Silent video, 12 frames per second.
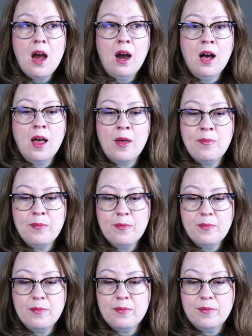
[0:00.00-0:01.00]
Um,
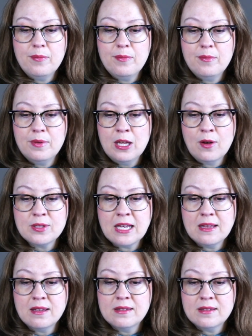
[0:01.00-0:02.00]
you know, I was
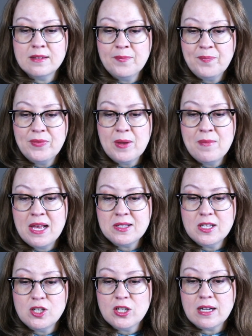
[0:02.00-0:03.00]
getting the
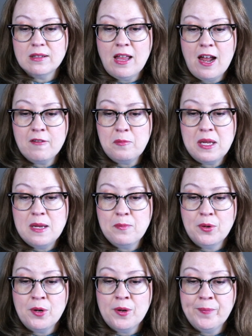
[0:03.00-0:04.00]
message that a lot of
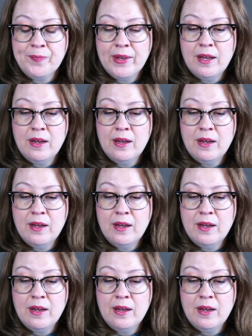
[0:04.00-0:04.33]
people,